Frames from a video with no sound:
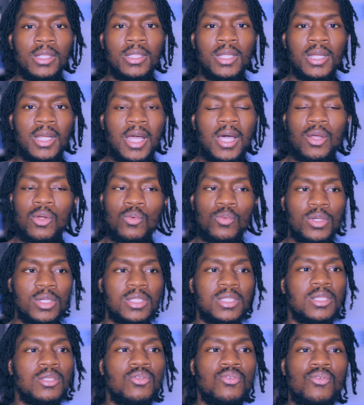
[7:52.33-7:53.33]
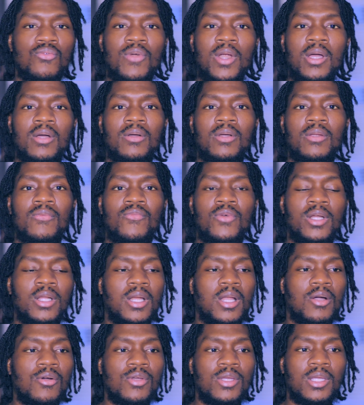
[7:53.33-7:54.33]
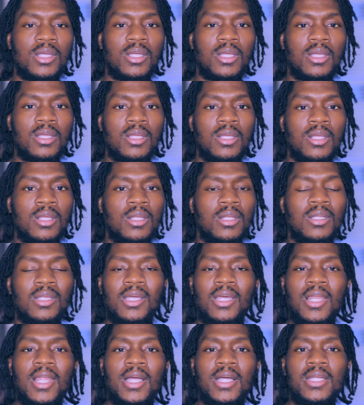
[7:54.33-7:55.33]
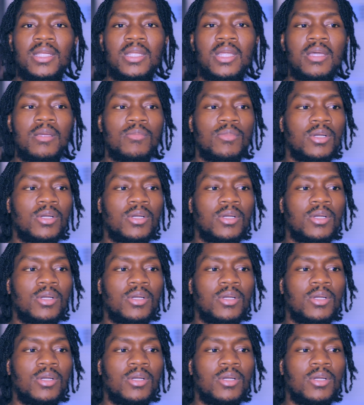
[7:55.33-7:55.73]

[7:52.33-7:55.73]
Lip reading: then I don't want to see you running out here looking like a nut,